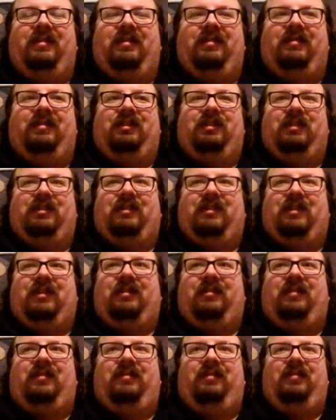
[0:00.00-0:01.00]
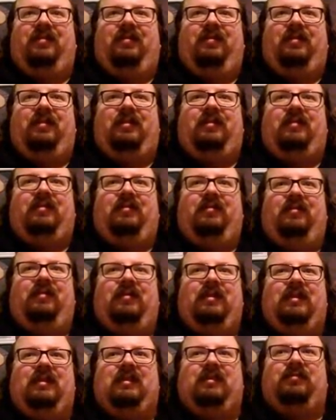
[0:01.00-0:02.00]
it was just like
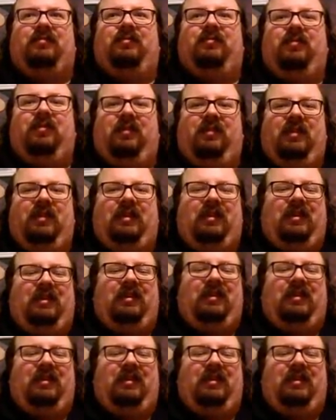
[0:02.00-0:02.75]
this really